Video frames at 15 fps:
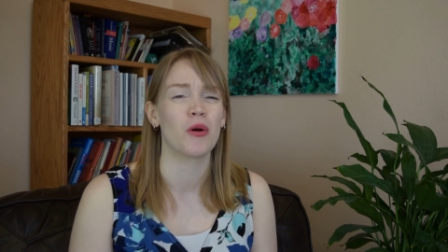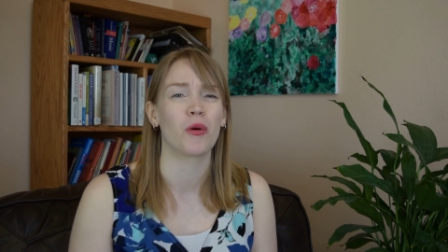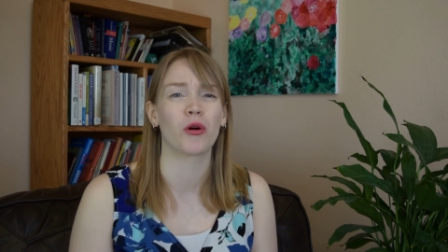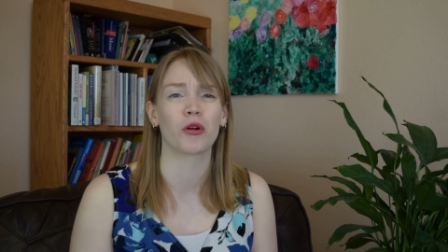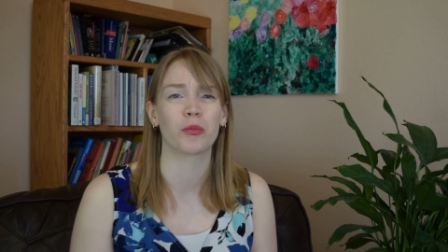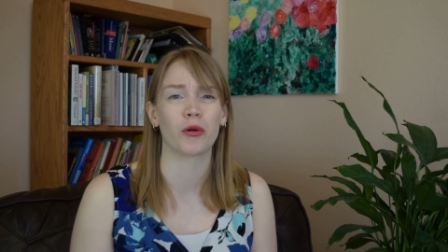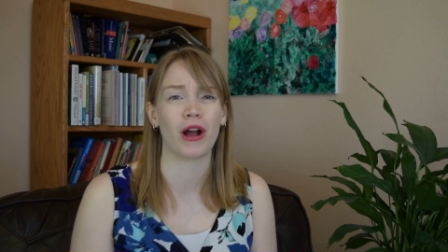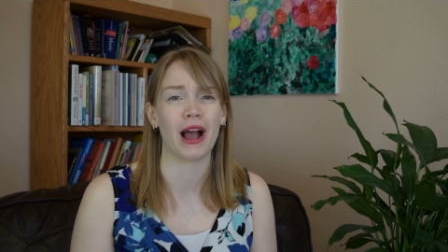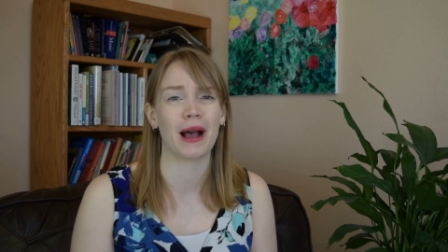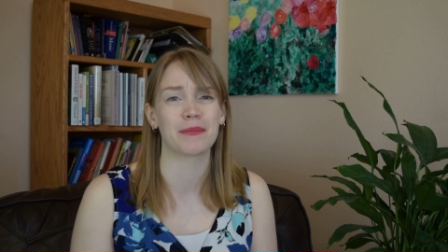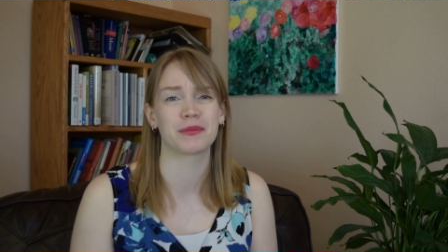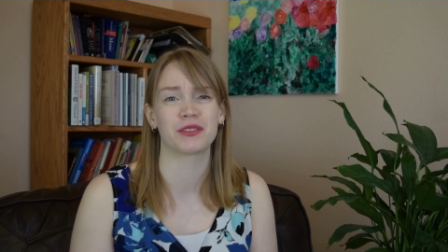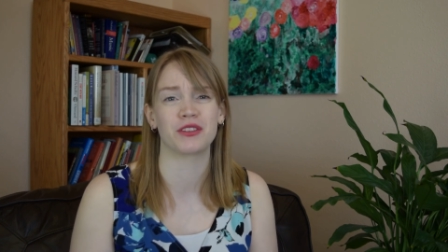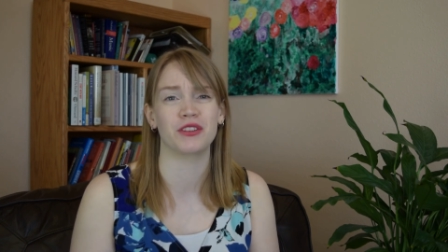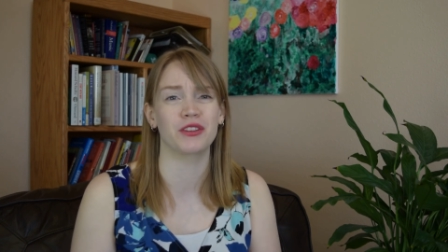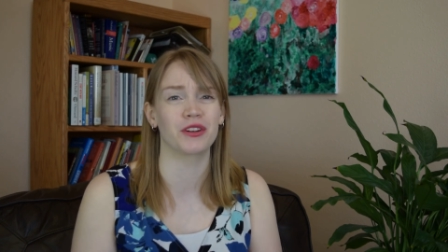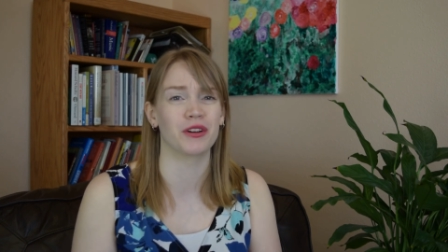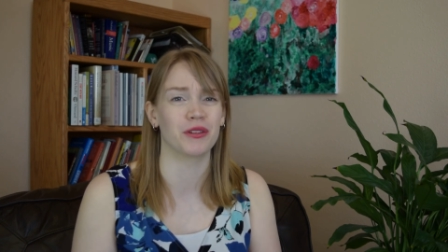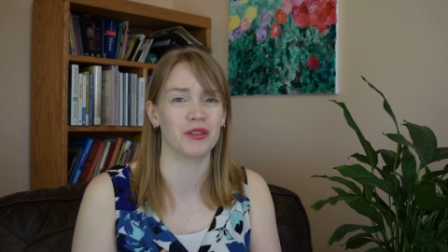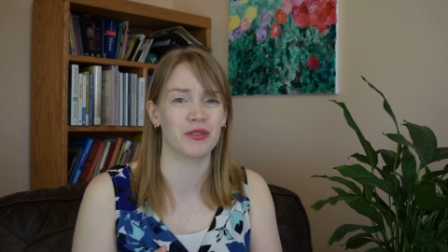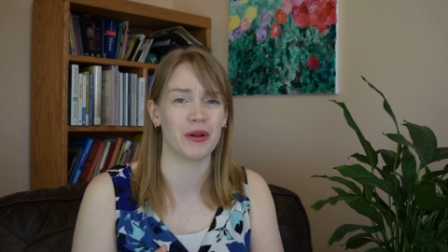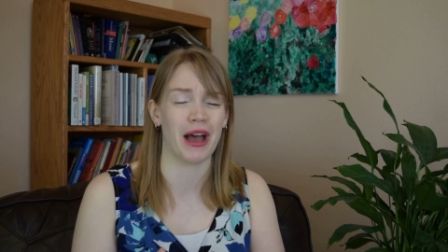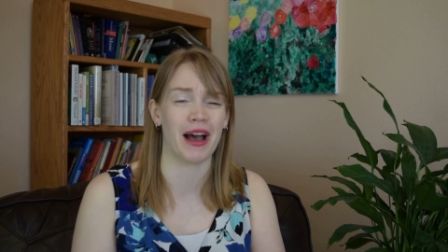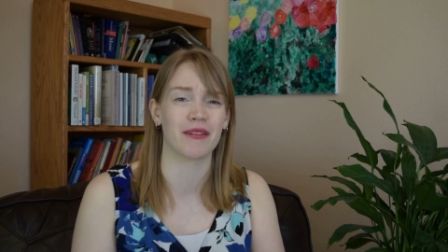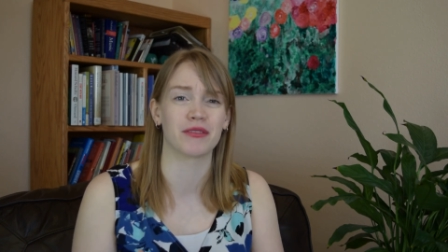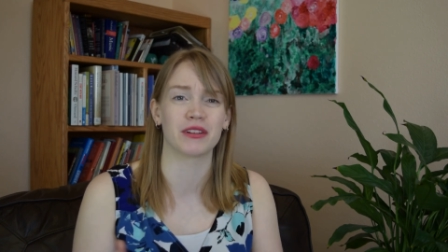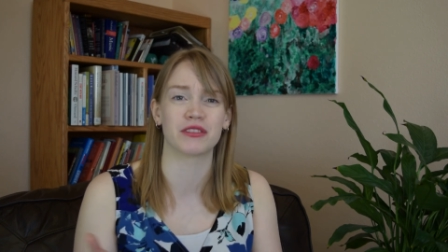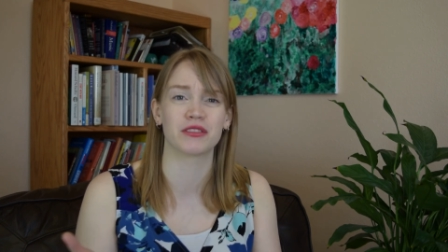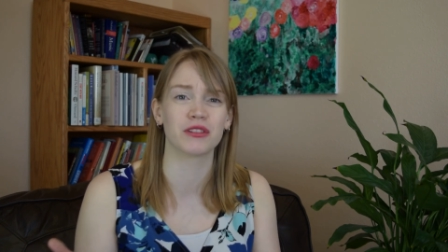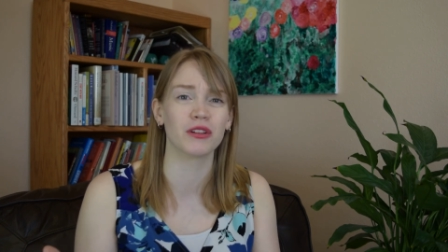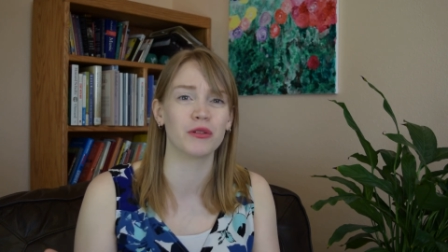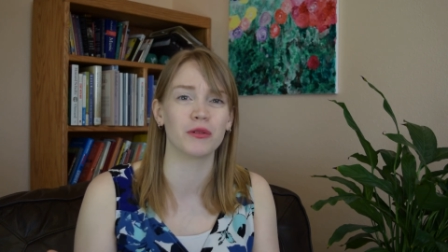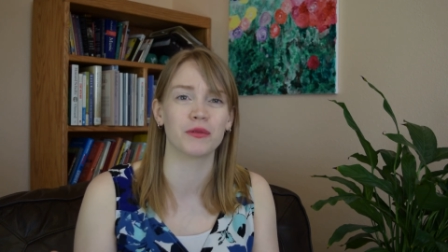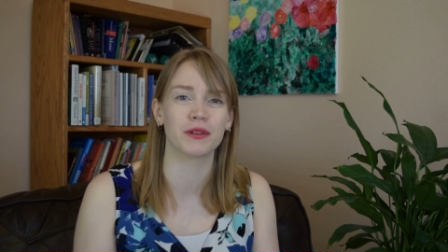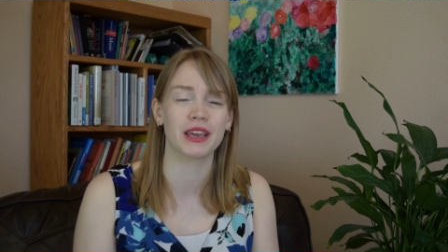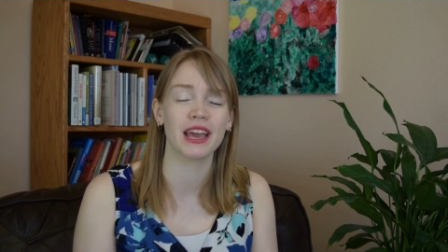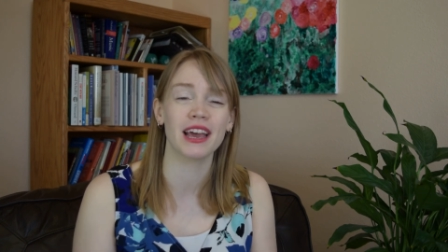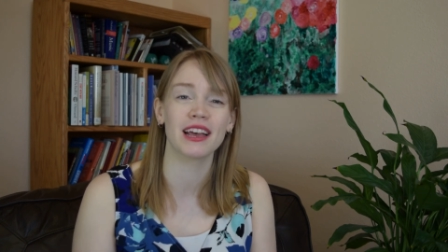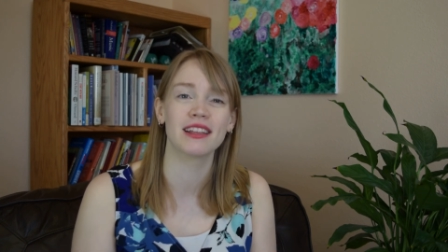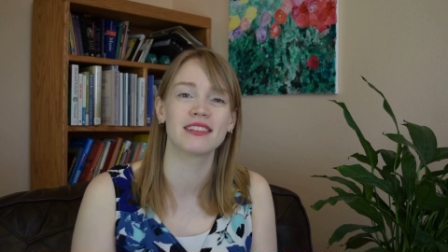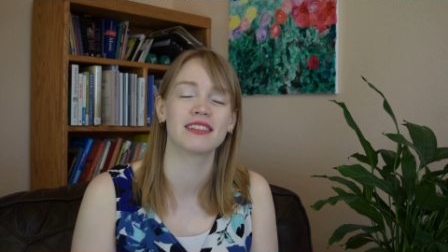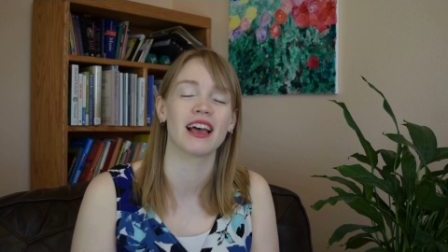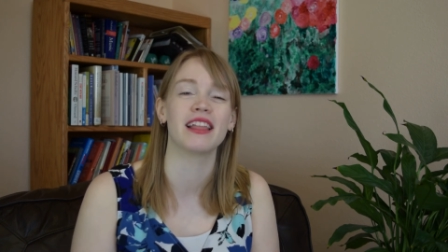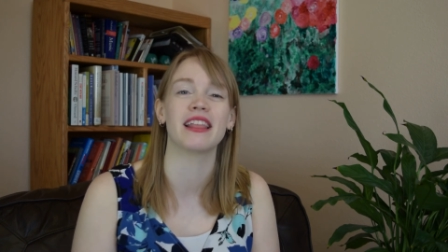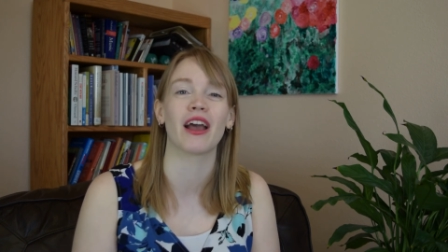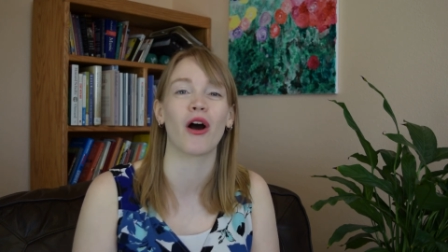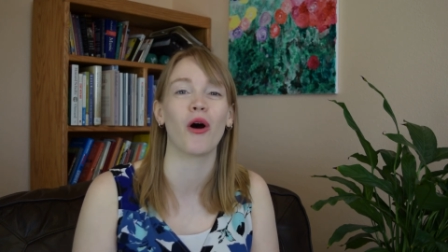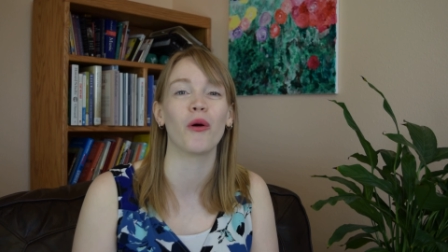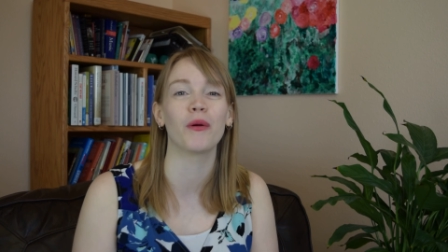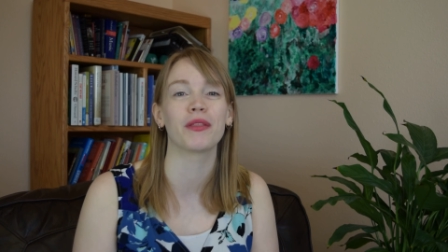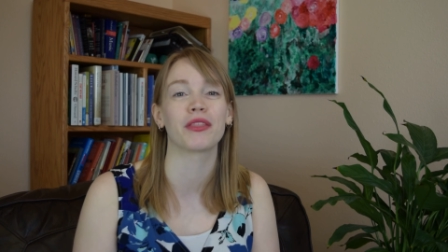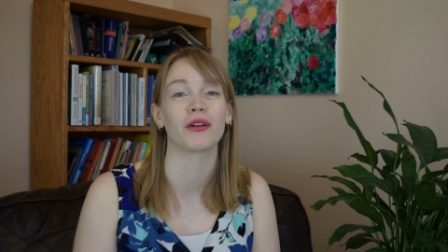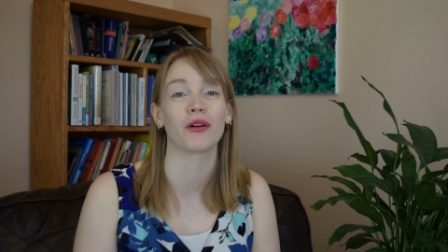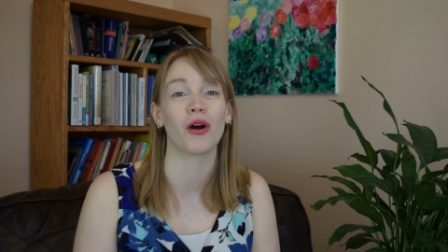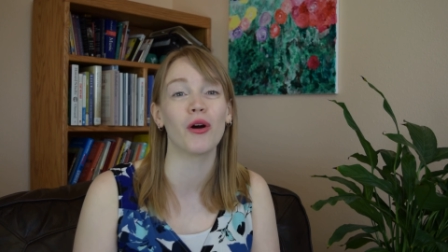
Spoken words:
Or perhaps you have a slew of kids and they all want their